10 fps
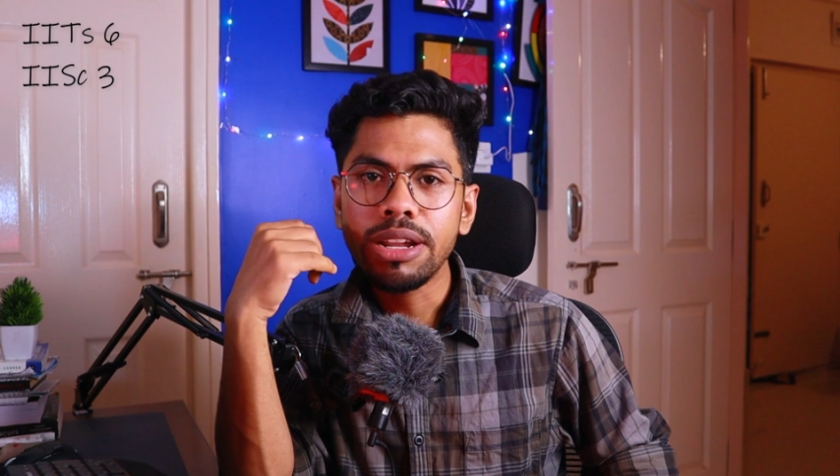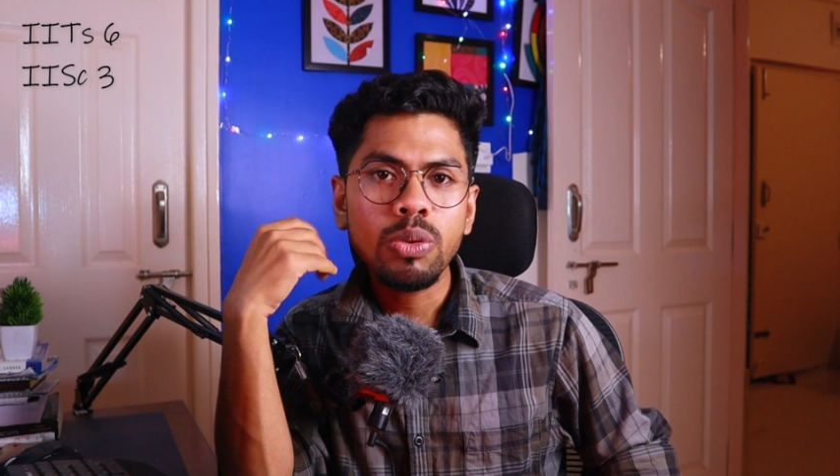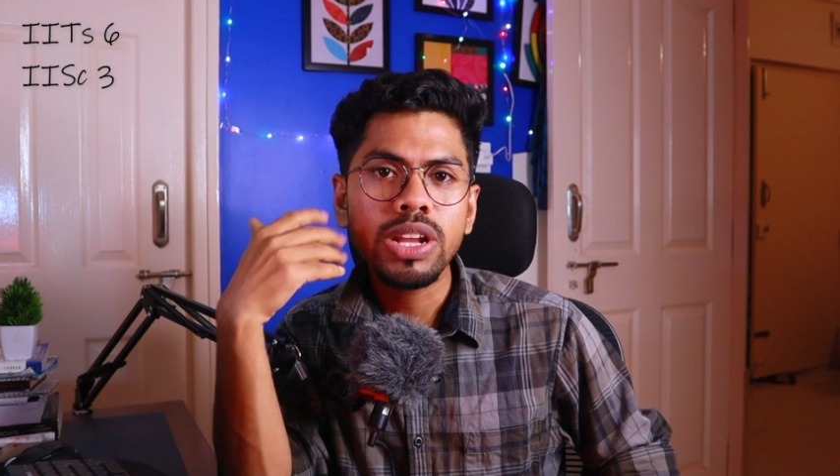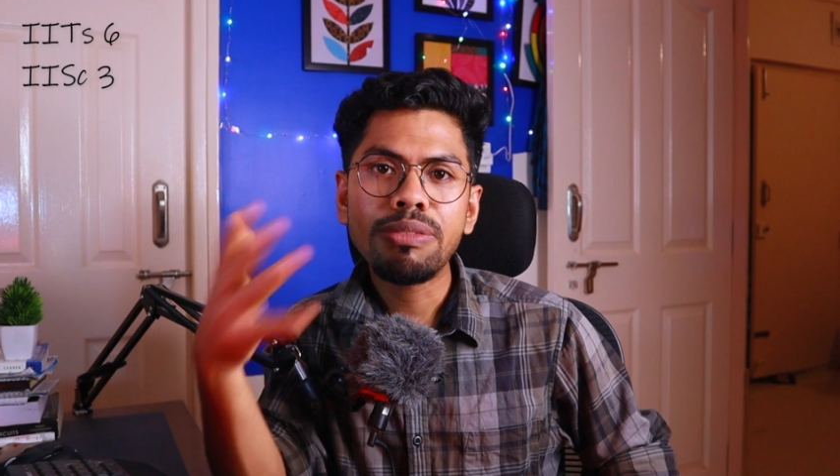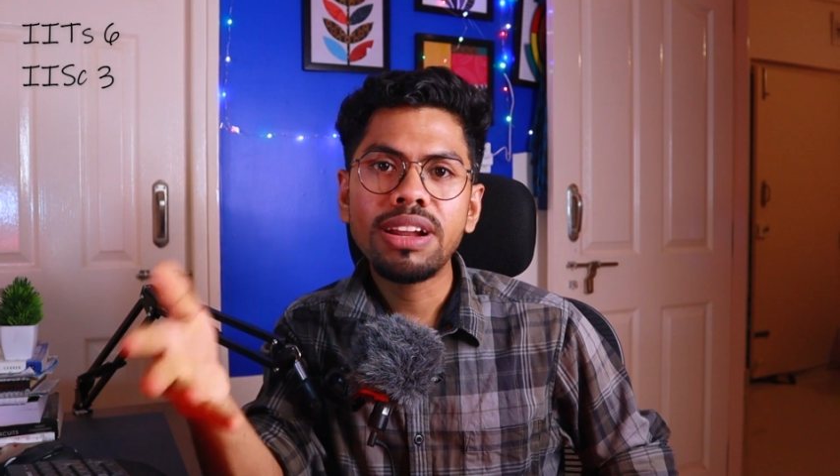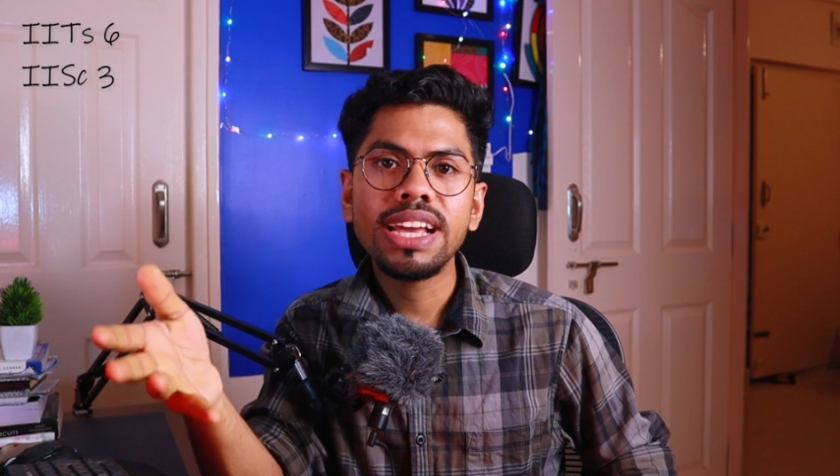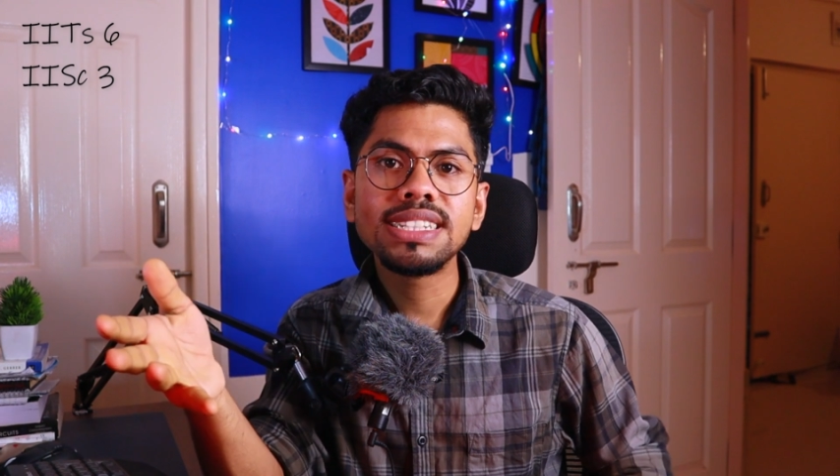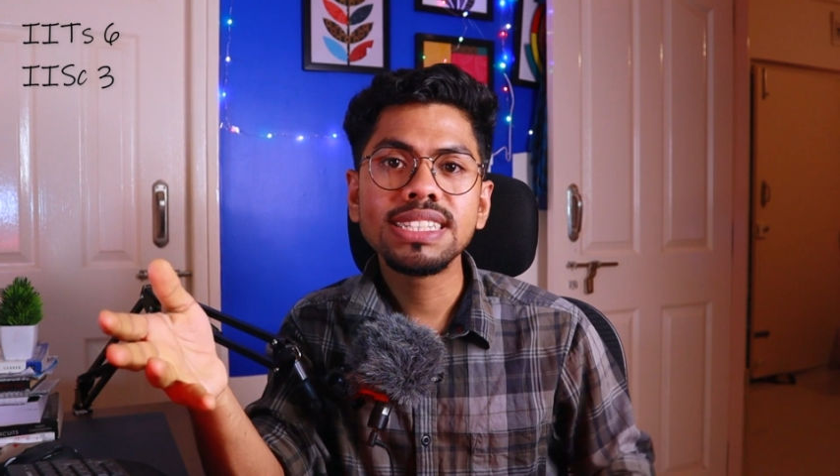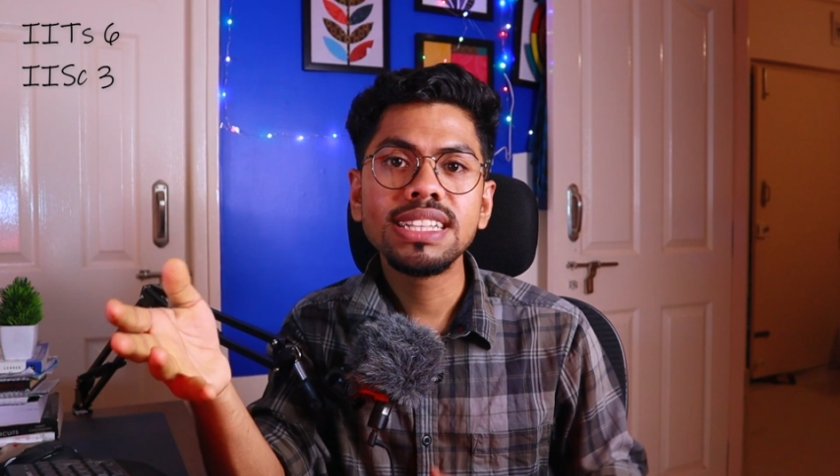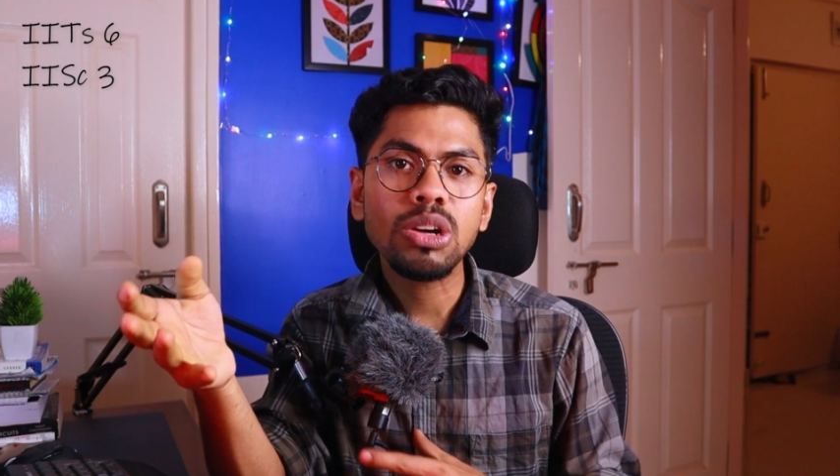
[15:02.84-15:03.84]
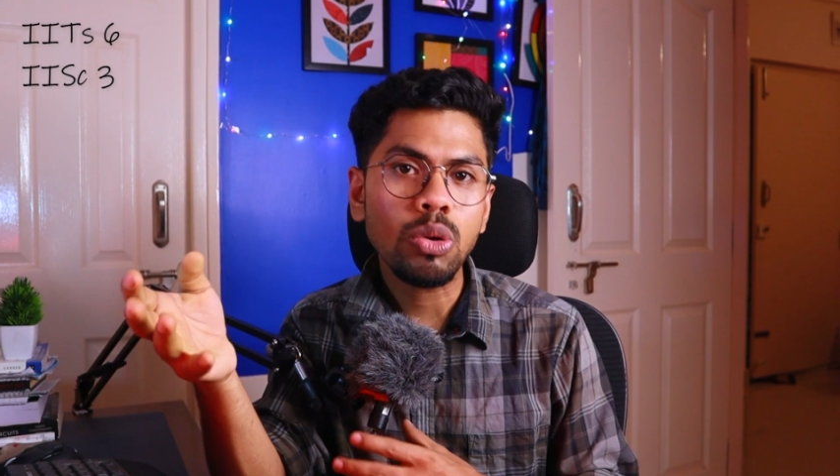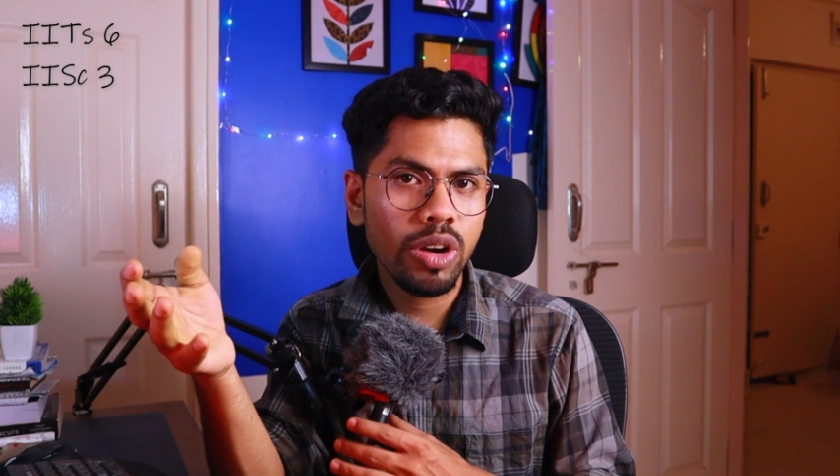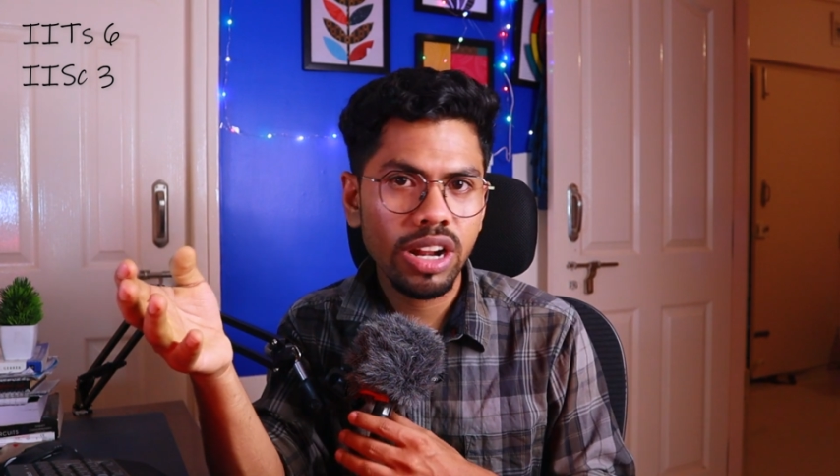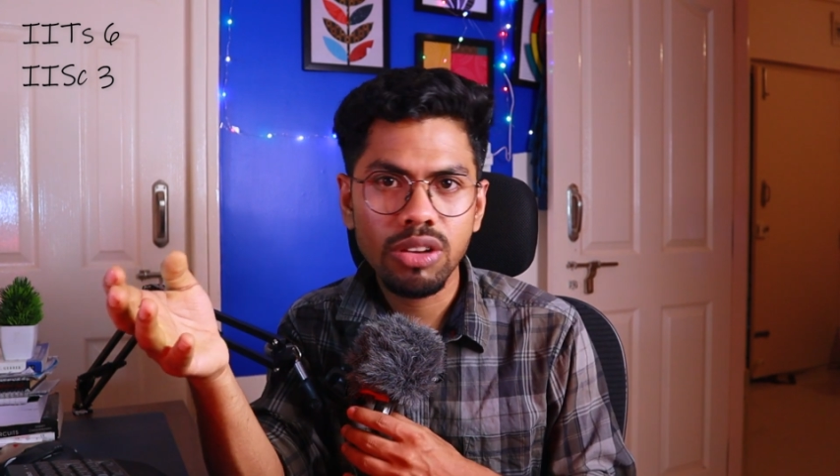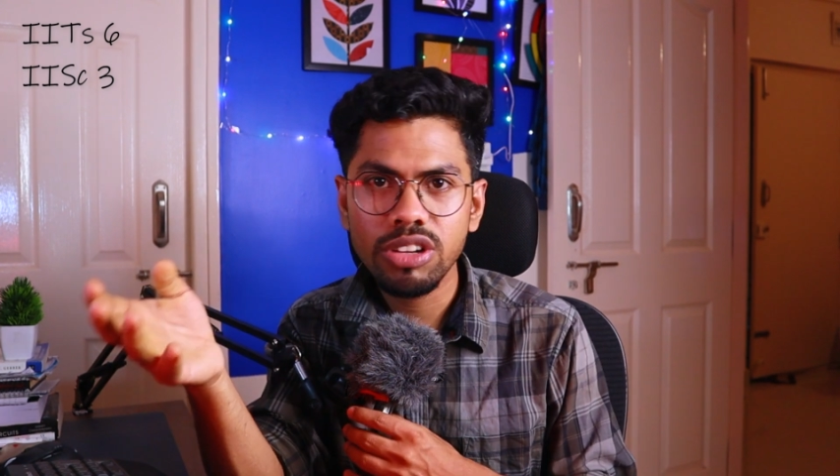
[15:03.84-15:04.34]
but whenever I see the
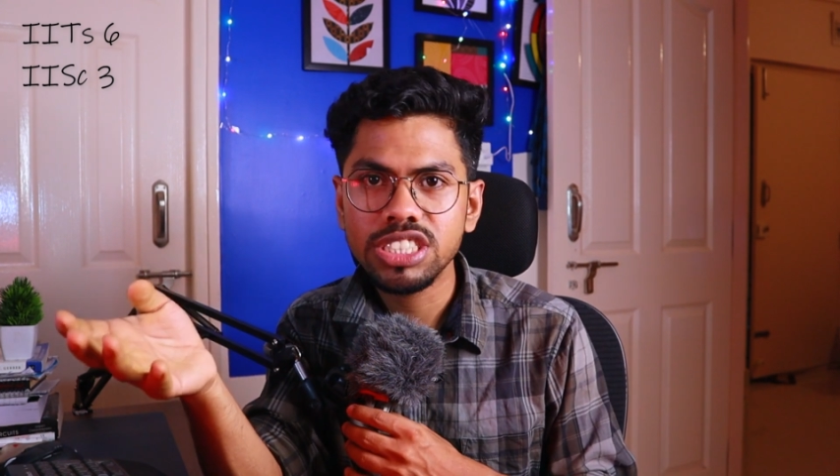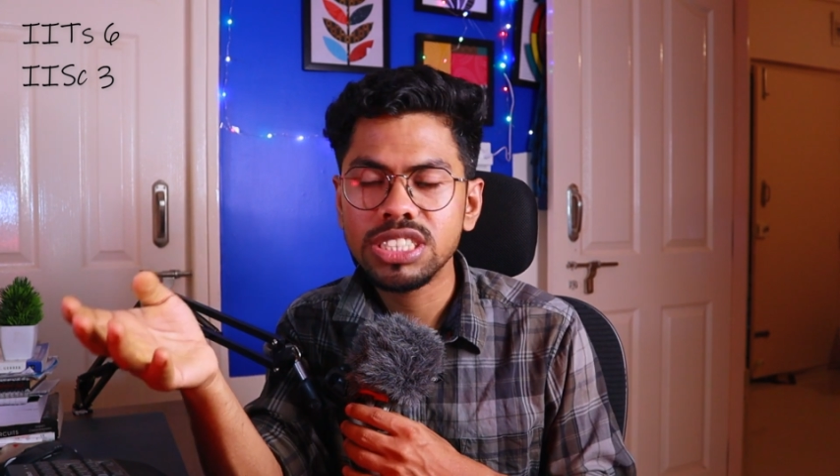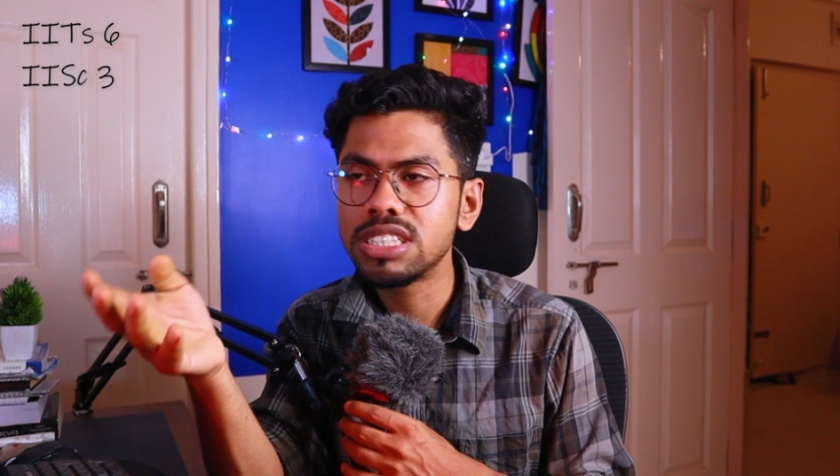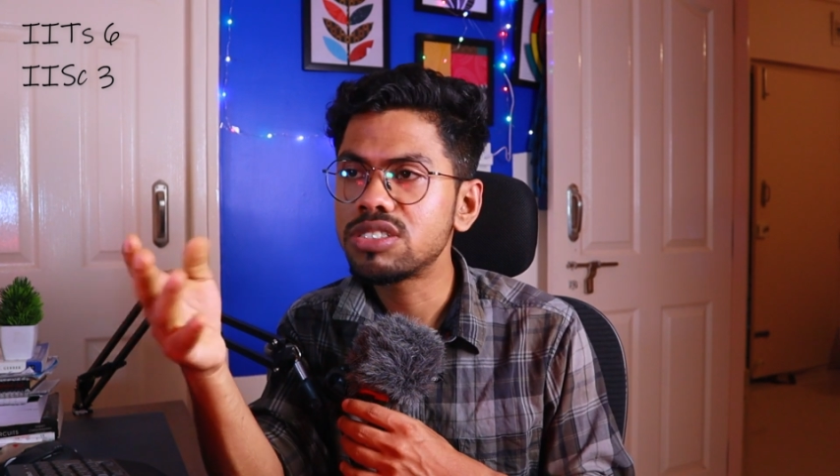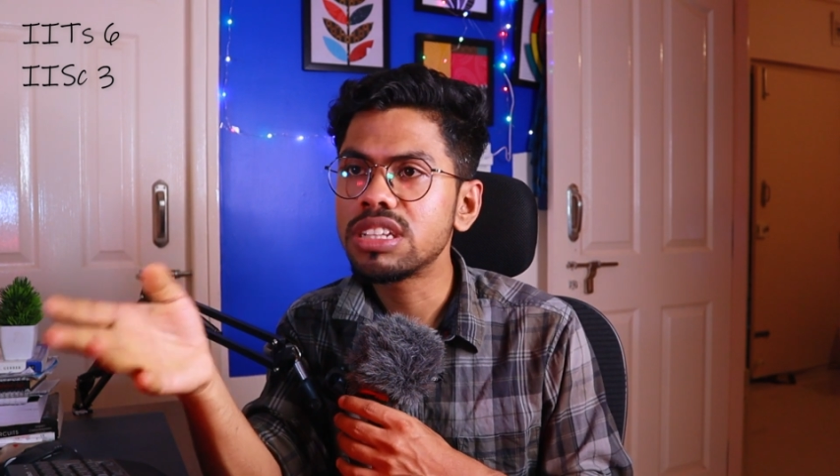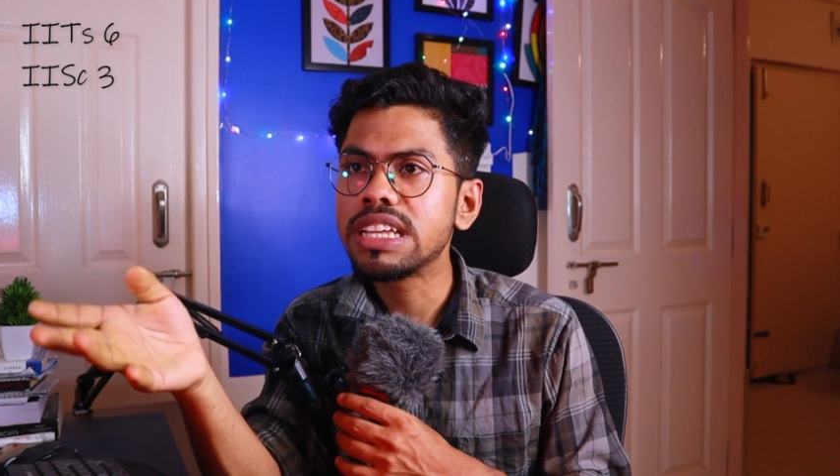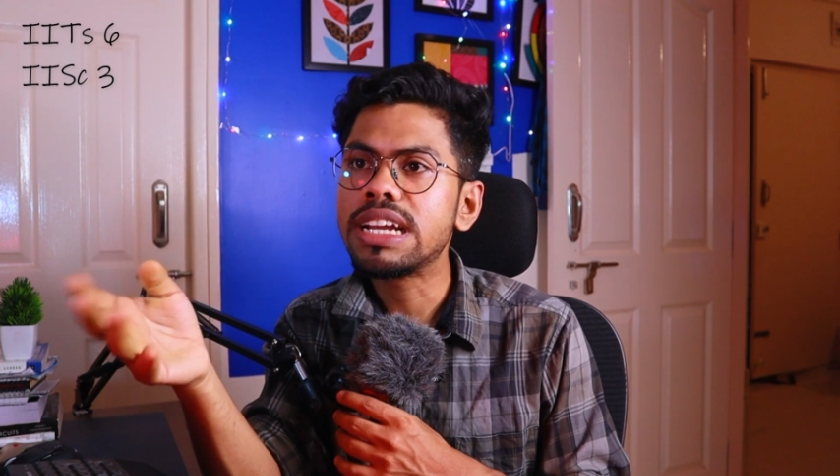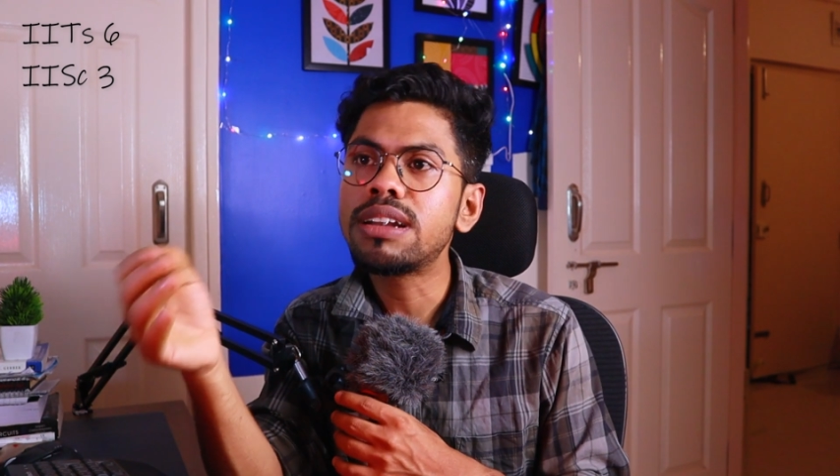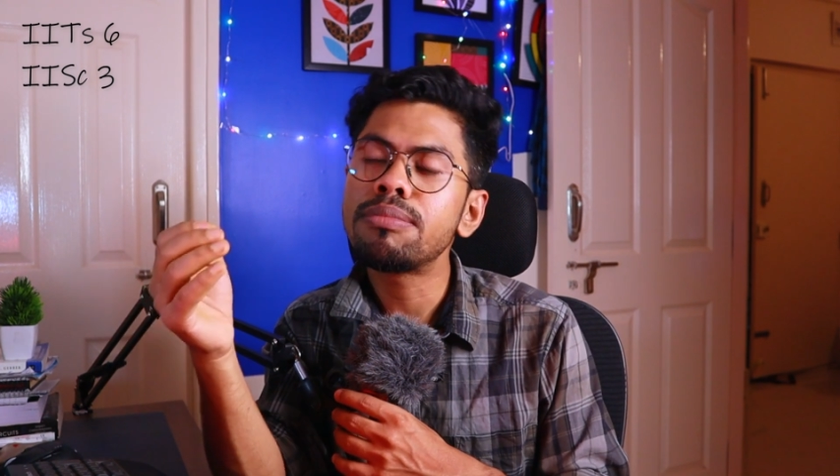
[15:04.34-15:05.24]
Quora questions or there,